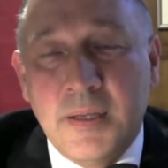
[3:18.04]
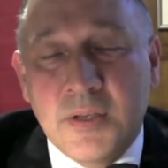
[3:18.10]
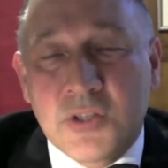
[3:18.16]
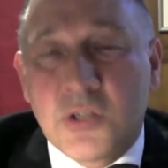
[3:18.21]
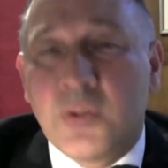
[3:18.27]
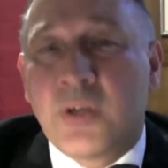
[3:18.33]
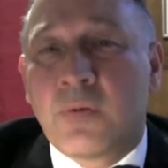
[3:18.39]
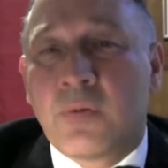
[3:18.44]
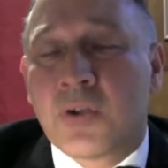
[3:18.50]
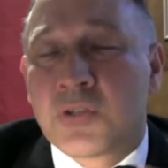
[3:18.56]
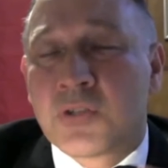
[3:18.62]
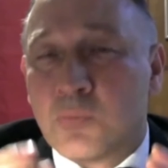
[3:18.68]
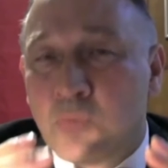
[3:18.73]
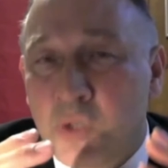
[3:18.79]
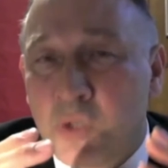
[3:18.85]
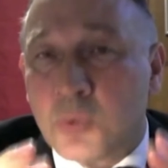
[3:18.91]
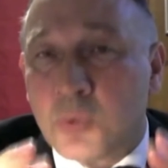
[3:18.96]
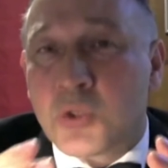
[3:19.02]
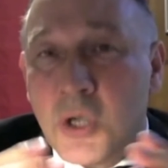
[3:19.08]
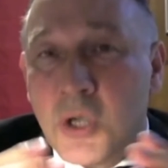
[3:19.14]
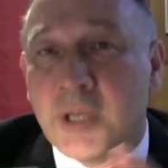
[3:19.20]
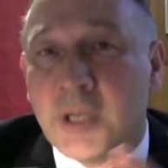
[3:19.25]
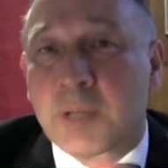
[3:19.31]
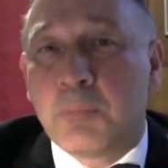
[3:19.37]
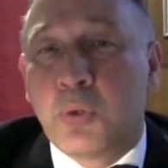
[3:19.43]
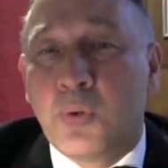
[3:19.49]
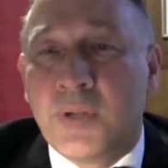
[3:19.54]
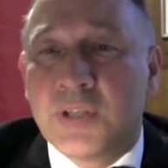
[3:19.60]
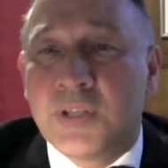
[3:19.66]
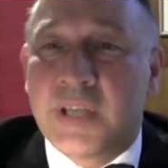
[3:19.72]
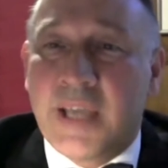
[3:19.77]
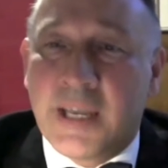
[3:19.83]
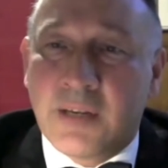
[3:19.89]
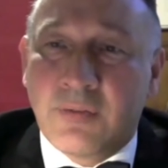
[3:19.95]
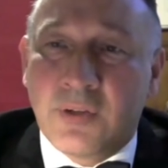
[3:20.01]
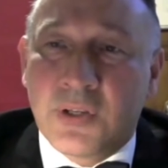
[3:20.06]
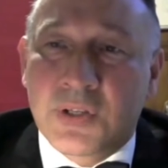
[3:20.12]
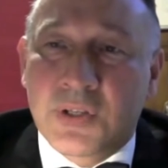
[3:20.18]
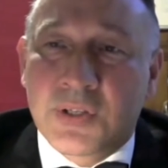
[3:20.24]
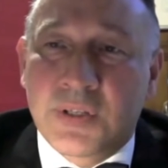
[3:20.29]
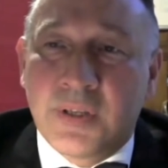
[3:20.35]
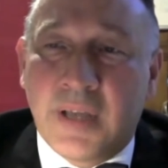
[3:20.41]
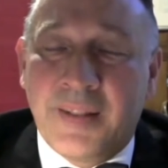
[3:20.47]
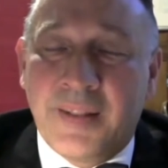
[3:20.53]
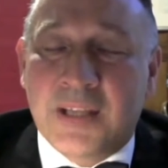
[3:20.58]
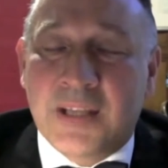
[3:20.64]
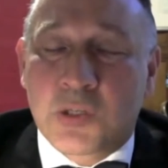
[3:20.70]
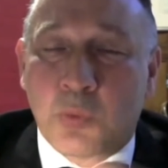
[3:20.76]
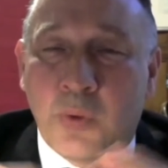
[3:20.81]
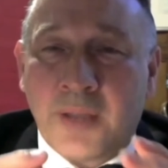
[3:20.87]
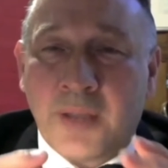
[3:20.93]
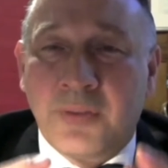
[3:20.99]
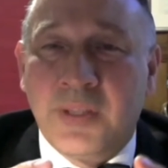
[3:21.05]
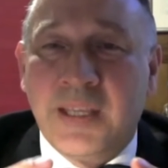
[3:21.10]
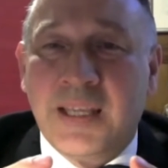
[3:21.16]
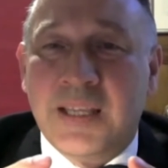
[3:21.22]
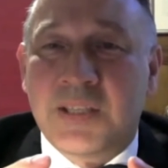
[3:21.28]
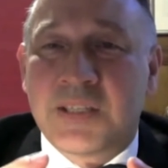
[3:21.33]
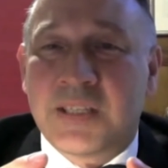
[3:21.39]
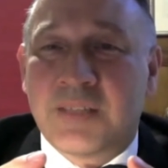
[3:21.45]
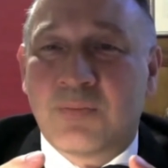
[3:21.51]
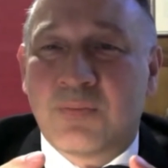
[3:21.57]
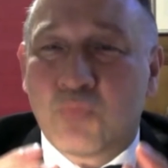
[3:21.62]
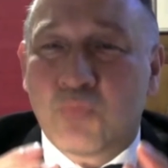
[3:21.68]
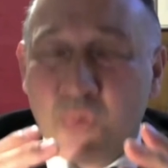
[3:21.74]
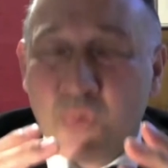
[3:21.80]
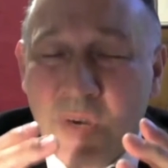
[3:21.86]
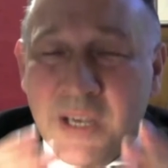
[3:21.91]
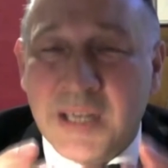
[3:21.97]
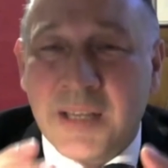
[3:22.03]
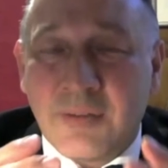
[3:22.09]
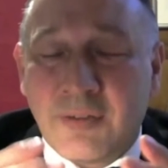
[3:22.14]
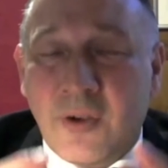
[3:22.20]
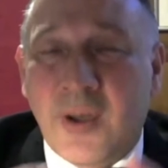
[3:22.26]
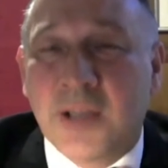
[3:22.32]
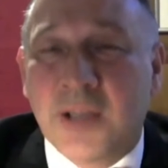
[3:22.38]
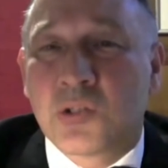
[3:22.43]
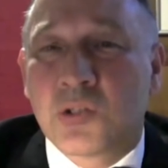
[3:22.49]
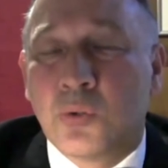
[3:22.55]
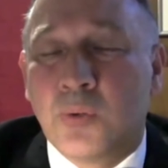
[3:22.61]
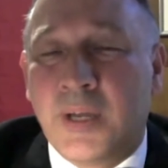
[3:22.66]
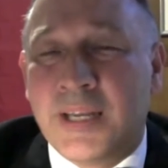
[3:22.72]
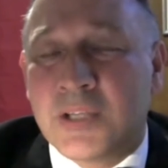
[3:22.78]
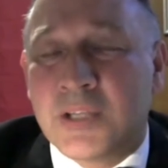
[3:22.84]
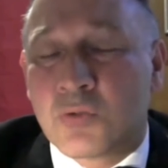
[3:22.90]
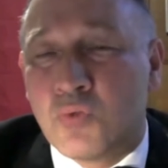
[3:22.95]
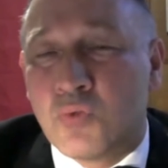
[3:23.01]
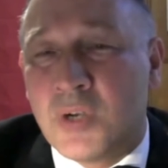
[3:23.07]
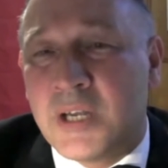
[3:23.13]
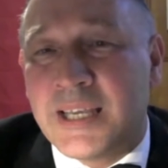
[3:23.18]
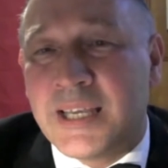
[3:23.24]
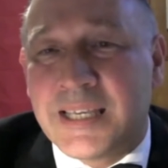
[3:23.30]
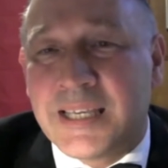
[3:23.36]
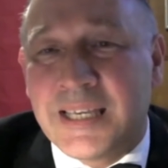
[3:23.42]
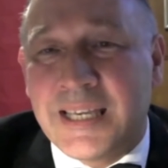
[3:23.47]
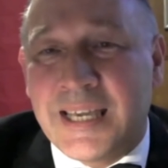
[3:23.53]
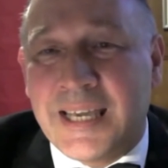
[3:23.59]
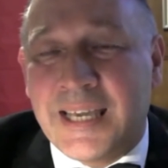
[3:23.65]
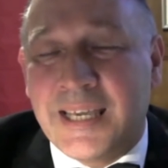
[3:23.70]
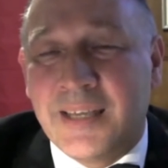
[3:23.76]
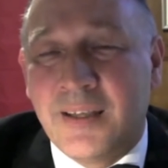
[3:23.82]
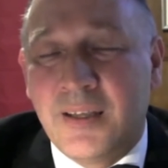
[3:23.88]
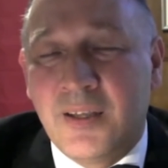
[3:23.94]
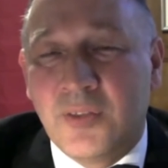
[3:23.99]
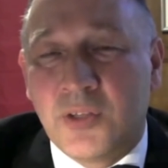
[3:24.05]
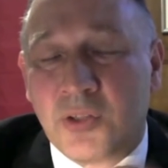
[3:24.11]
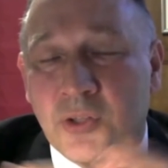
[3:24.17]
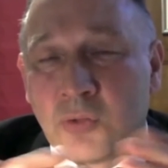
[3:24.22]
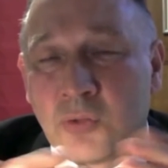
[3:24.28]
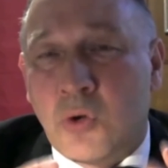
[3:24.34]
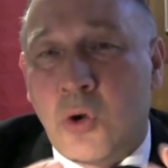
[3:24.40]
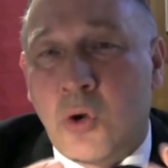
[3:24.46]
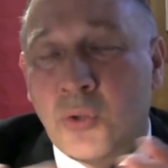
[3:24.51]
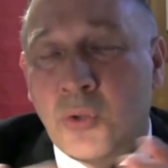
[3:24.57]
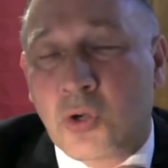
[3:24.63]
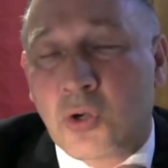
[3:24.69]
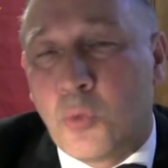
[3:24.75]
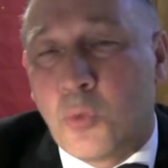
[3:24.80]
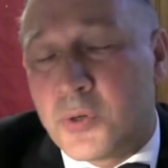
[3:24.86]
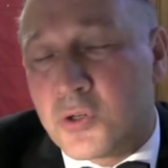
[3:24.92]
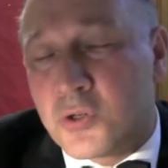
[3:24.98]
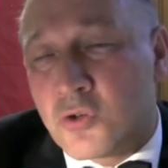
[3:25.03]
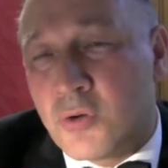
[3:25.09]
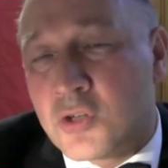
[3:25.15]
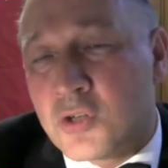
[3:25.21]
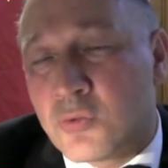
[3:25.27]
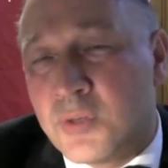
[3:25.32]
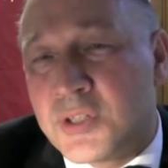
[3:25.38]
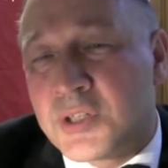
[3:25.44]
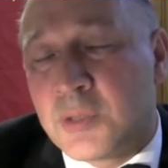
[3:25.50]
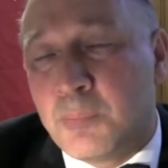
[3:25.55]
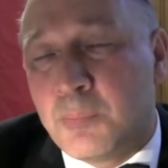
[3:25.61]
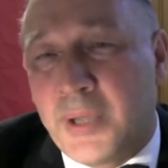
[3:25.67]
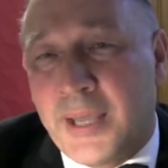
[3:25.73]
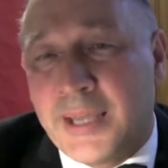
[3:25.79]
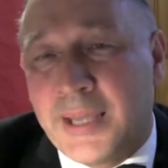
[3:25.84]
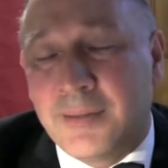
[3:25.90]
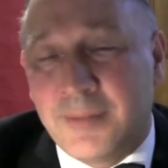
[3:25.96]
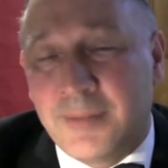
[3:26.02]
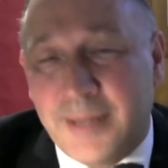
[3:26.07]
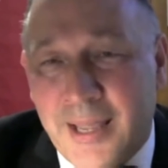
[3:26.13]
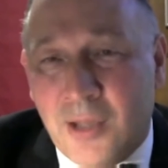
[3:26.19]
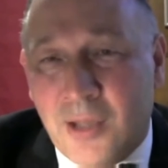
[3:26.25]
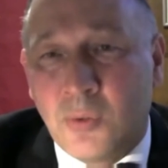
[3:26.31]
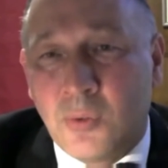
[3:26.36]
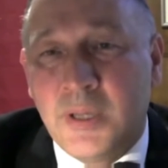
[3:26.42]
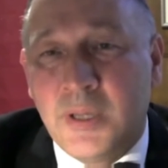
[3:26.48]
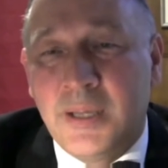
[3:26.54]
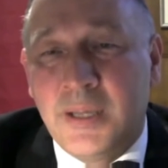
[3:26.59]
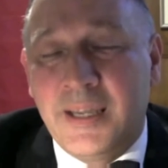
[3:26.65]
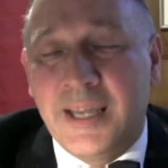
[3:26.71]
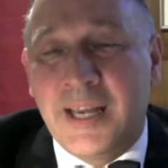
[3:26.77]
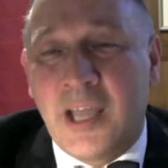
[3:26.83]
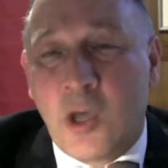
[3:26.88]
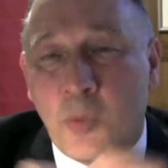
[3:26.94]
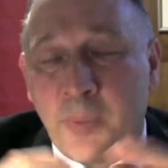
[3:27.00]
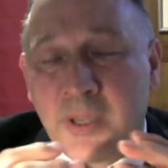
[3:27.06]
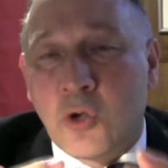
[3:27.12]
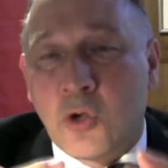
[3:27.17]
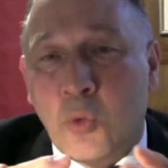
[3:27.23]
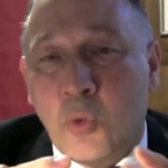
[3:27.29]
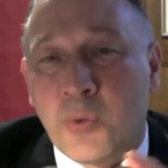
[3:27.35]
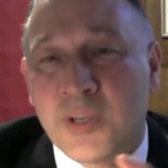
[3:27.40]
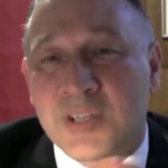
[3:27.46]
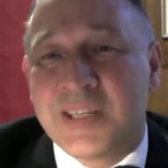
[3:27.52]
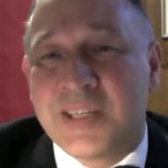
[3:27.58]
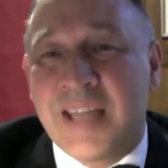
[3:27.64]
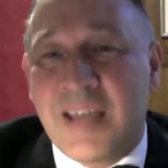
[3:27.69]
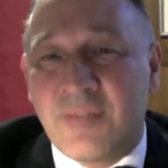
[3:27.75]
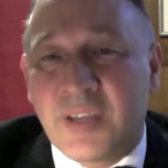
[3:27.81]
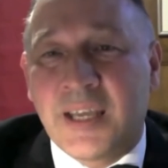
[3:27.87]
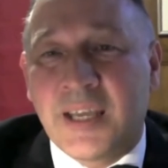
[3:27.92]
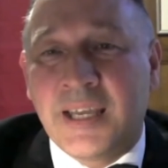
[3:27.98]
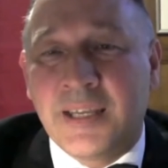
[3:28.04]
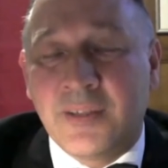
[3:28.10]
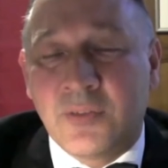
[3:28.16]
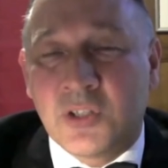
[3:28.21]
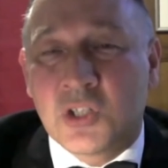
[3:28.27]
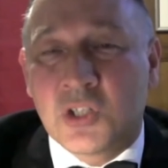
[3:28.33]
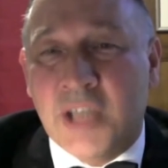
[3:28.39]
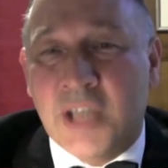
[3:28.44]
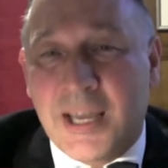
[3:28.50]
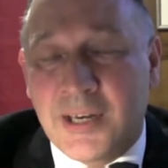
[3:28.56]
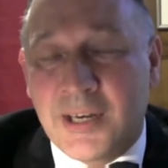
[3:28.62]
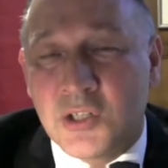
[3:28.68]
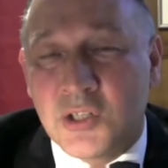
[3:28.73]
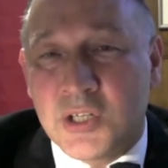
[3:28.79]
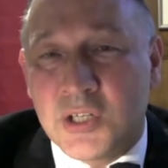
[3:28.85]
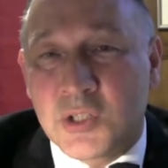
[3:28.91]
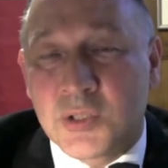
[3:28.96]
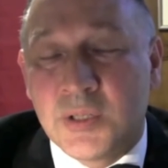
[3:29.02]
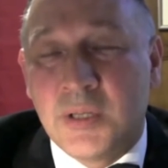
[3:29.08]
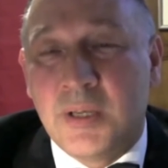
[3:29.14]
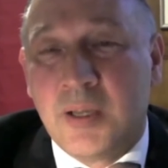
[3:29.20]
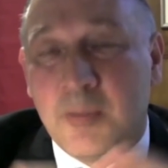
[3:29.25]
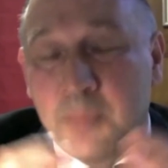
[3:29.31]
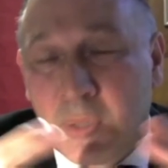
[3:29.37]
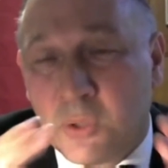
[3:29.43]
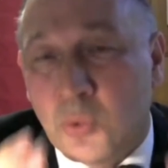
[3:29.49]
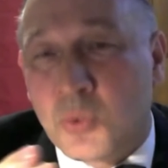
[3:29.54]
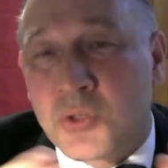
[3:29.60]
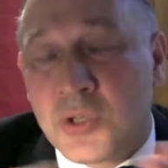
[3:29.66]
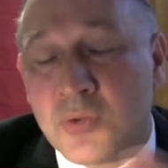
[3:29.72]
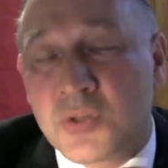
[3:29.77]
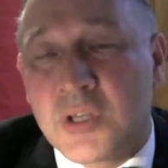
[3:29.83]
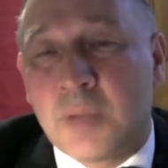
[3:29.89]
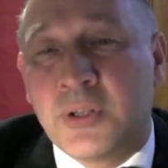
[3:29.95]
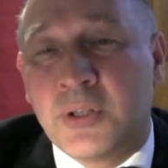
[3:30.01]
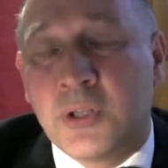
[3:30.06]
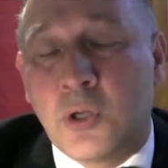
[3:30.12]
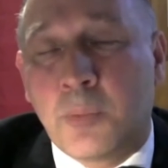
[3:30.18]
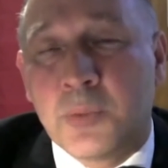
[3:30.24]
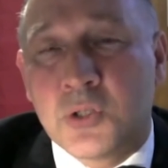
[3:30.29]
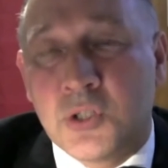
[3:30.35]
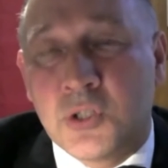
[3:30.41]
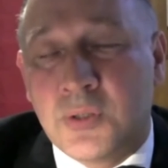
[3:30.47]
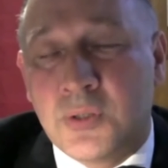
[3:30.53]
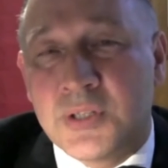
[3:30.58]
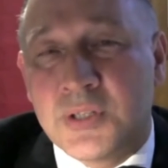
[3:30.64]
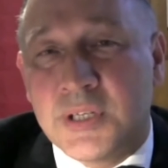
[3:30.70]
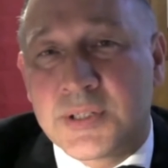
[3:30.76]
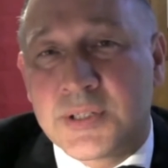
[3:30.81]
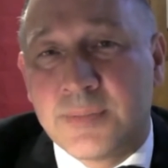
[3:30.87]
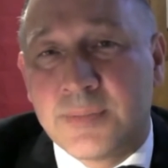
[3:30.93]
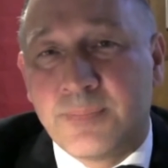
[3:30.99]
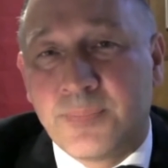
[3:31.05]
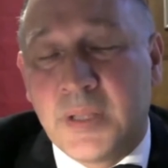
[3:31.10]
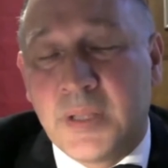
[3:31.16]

So there are some real turning points ahead of us, and that's why I think it's really vital and it's really key that the role that corporate treasuries can play now in helping corporates navigate the challenges, but also some of the opportunities.